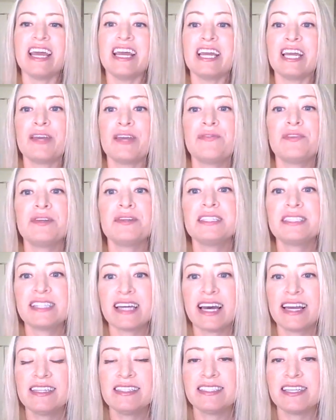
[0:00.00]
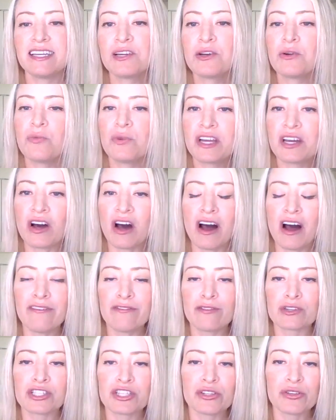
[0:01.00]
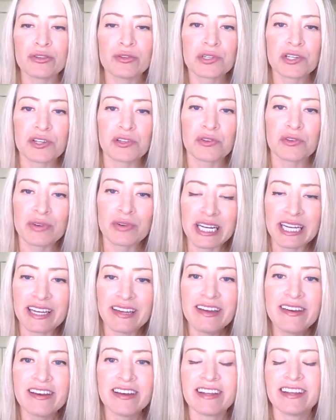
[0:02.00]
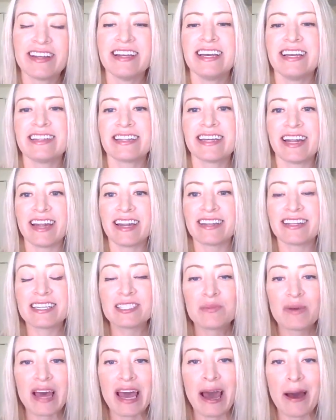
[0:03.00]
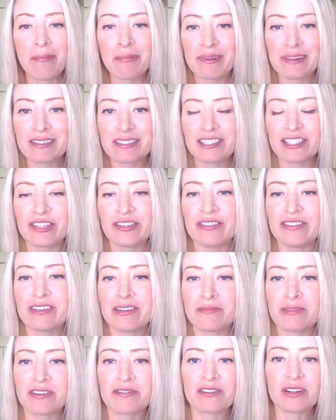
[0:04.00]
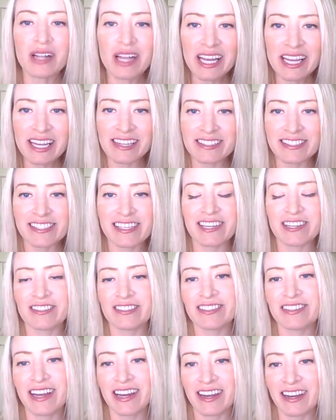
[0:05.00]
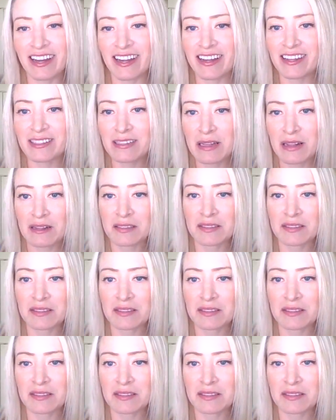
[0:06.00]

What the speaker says: If you decide to take a week off or 2 or 3, then guess what happens to the number of clients that you're signing?